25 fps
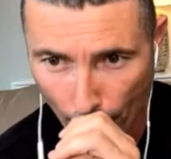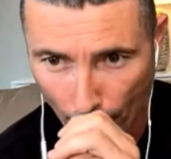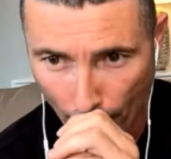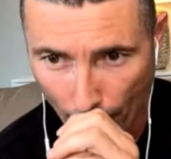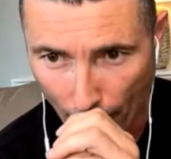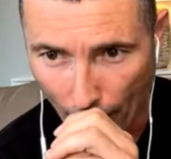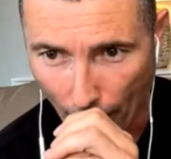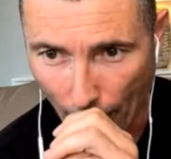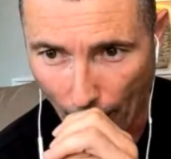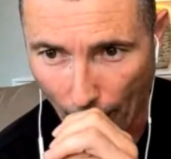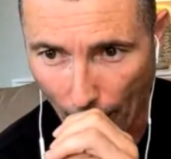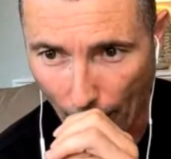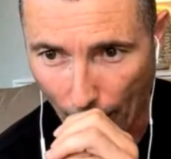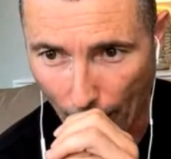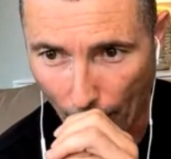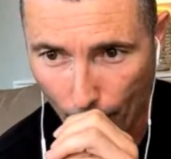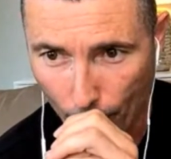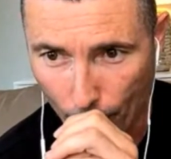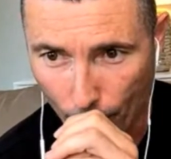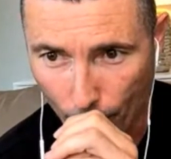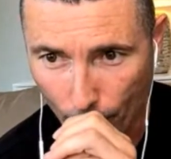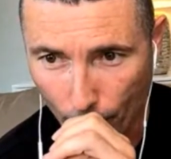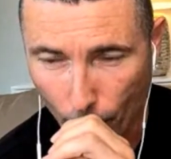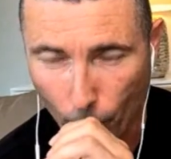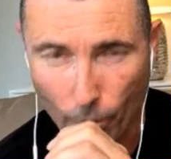
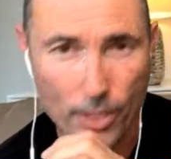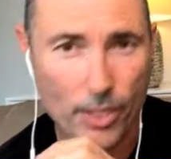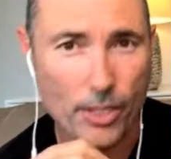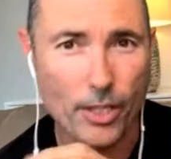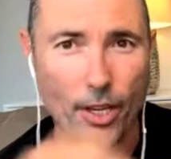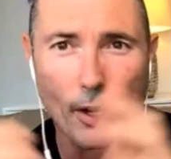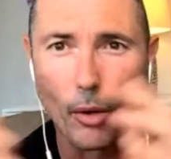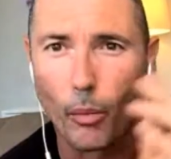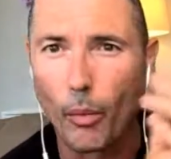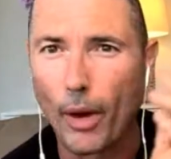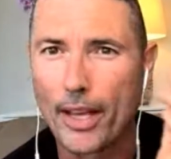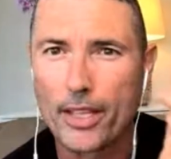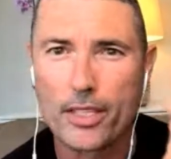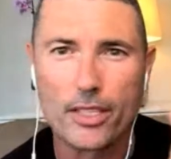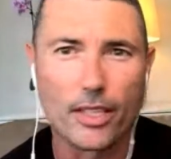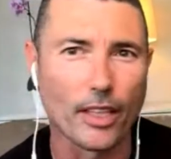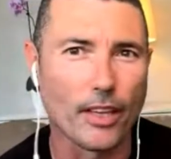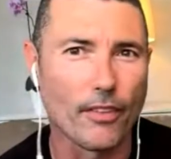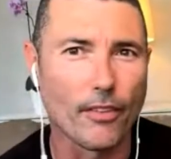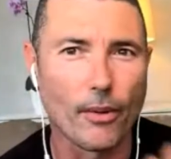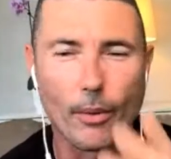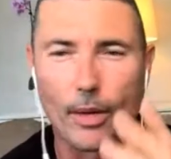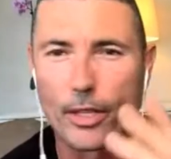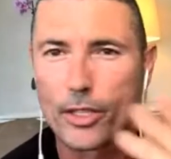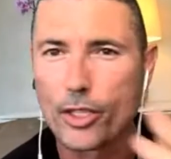We're just going to wait till
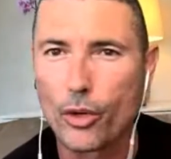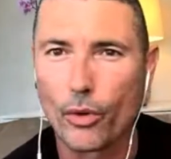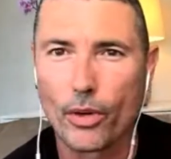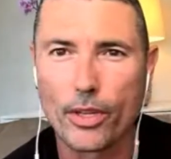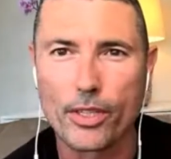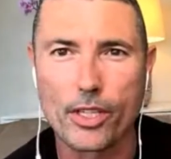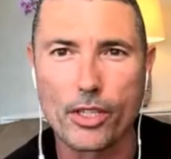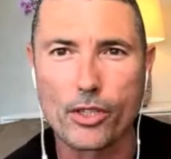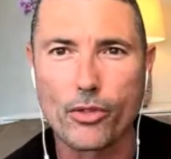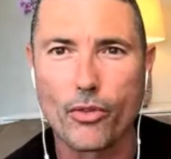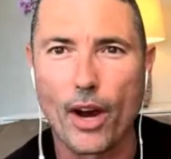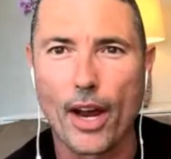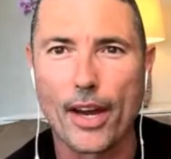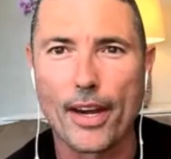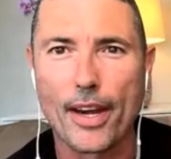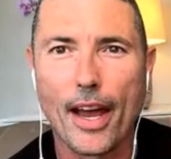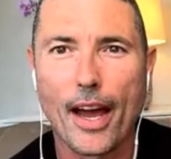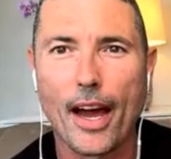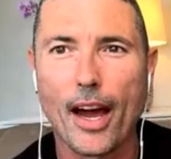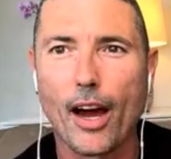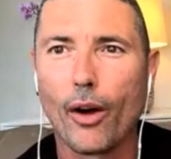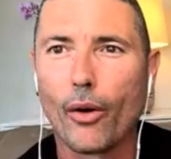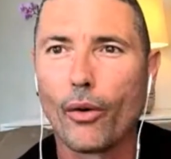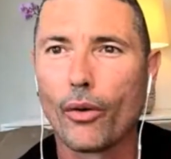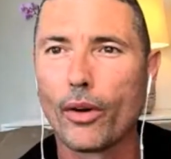everyone joins us right
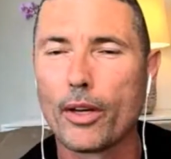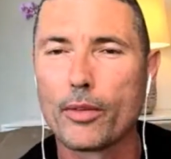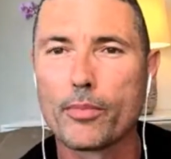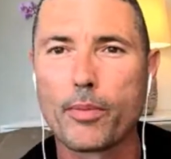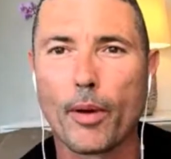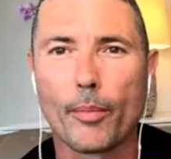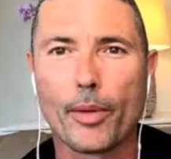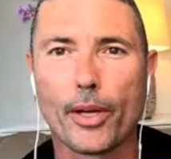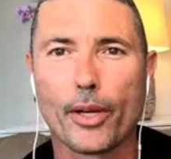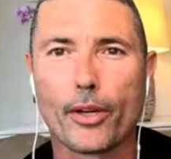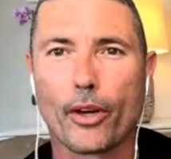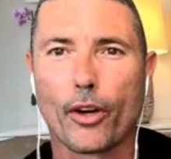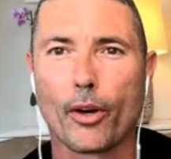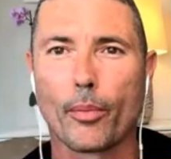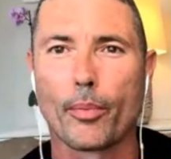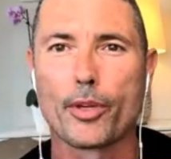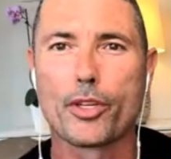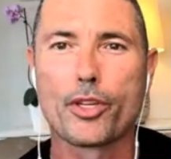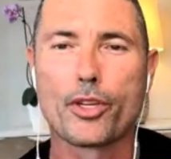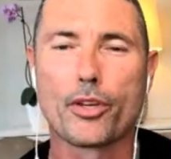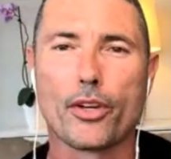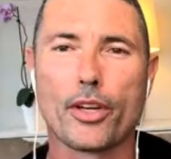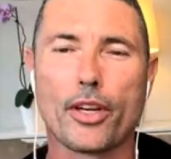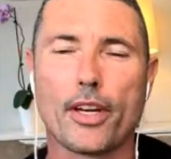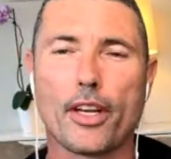now. It's probably a good
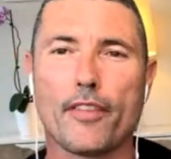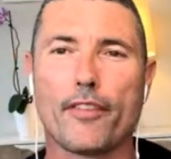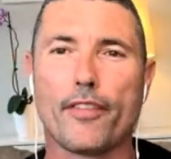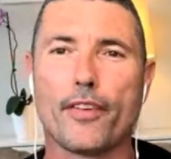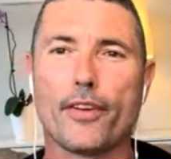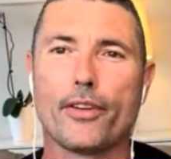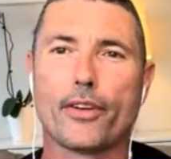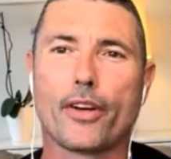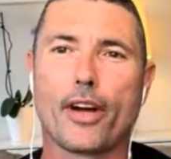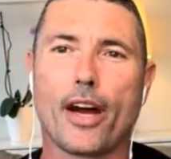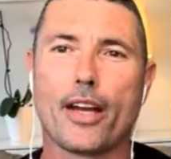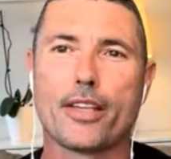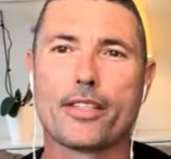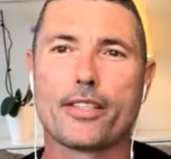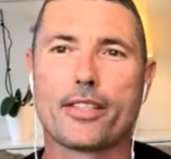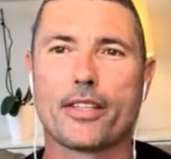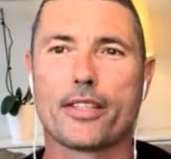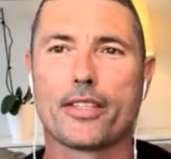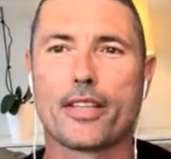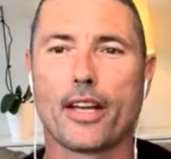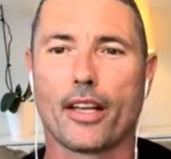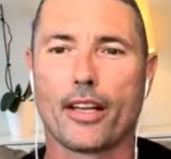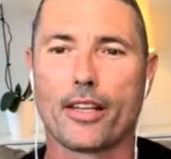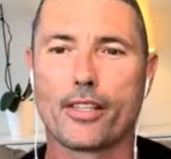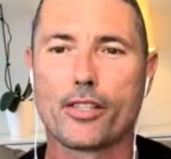opportunity for you guys to
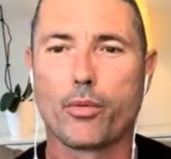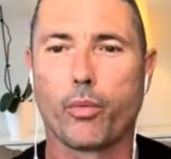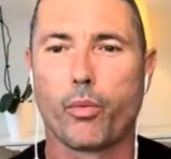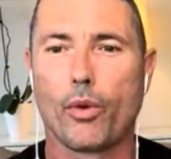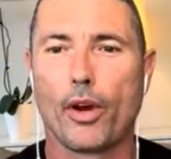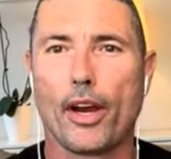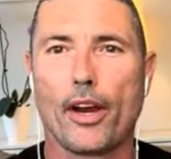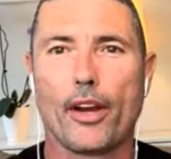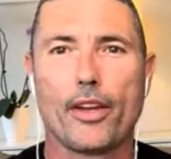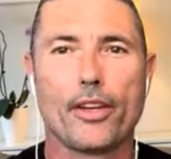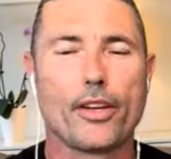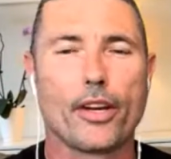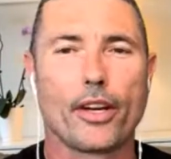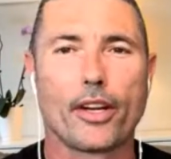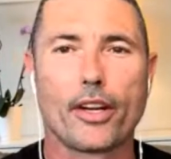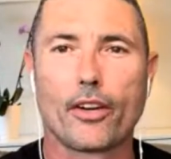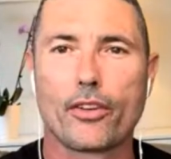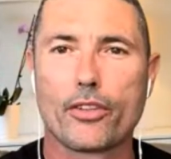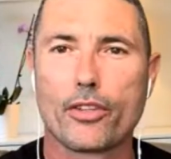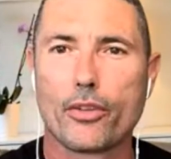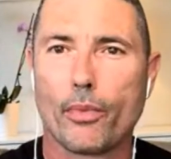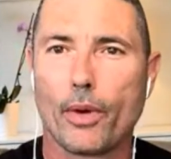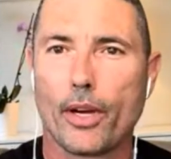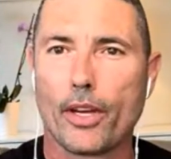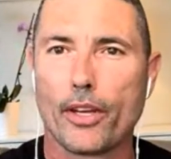tell us where
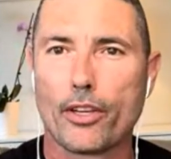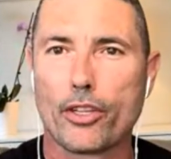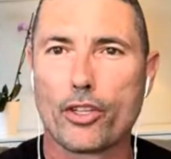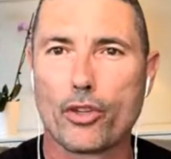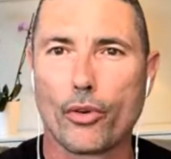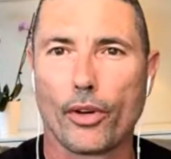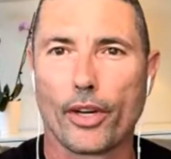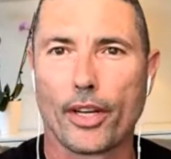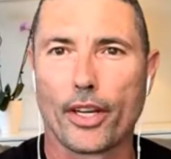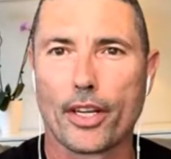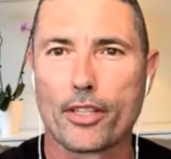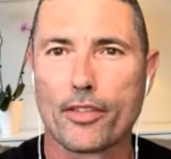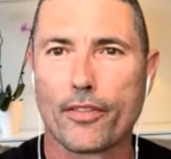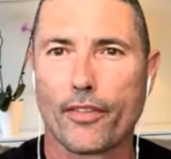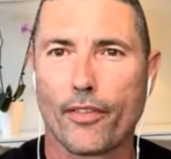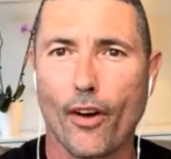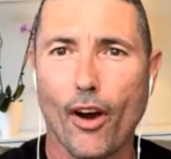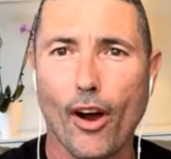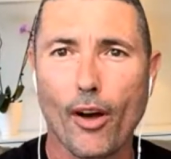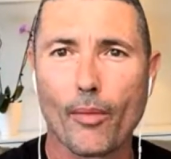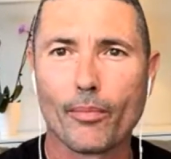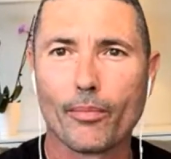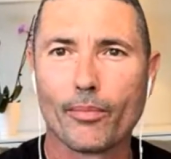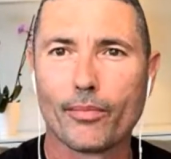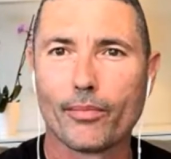you're joining us
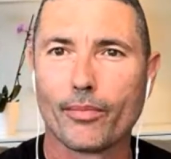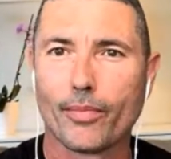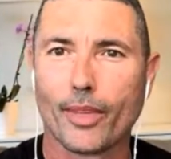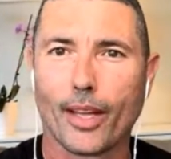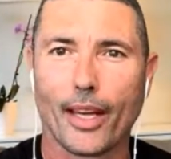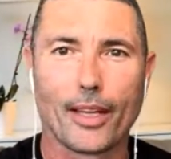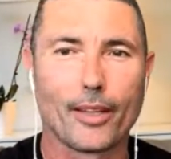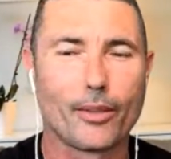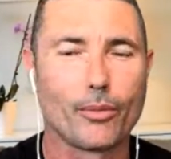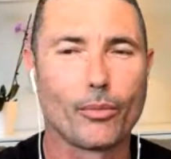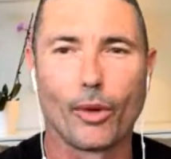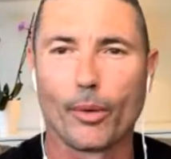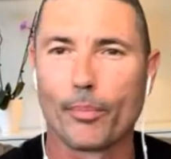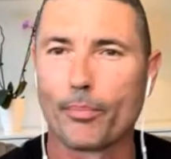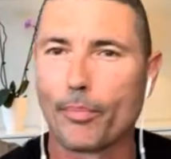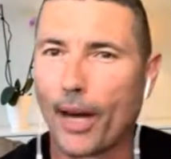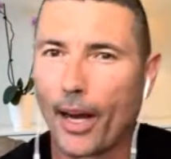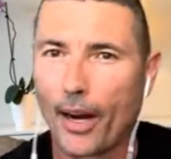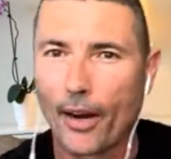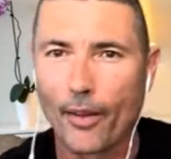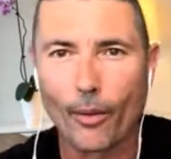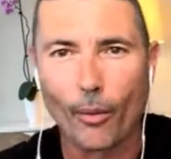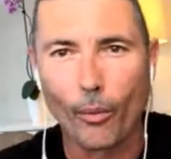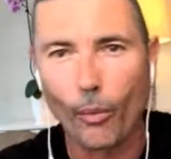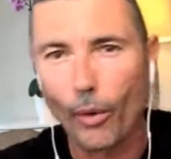from, like what
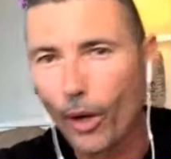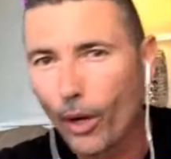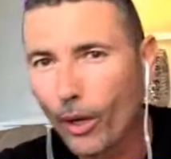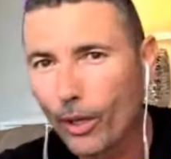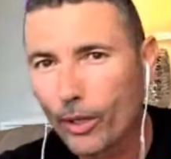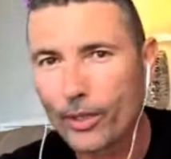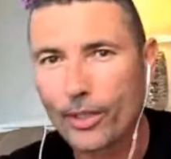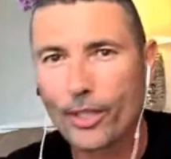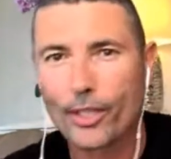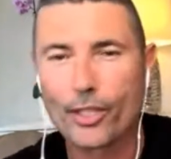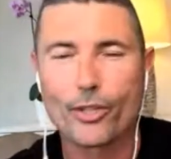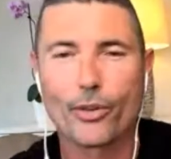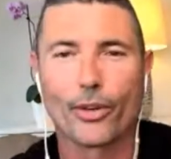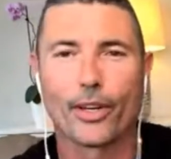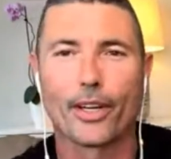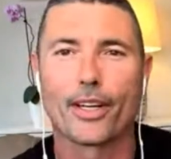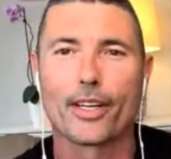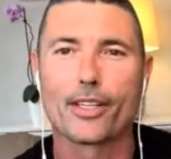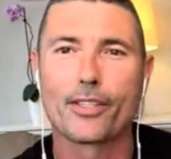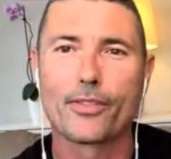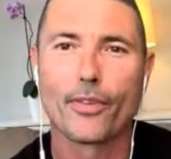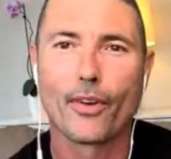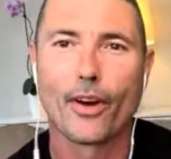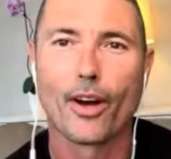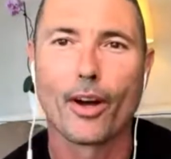part of the world you're joining
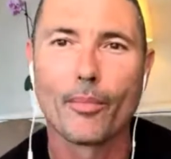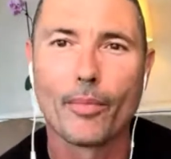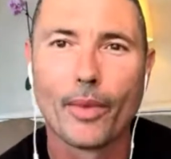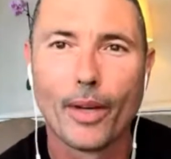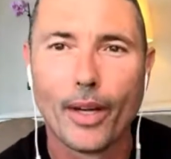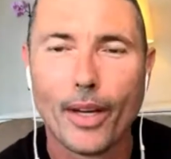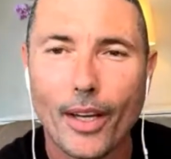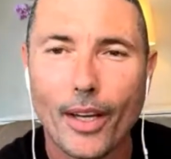us from.